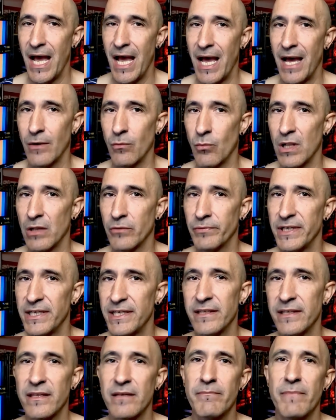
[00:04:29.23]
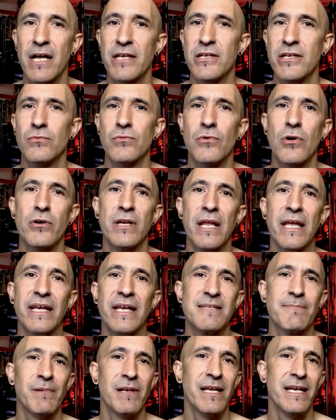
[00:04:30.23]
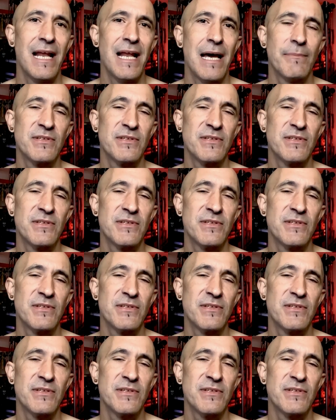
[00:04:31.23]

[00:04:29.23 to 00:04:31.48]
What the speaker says: And while reading the manual won't explain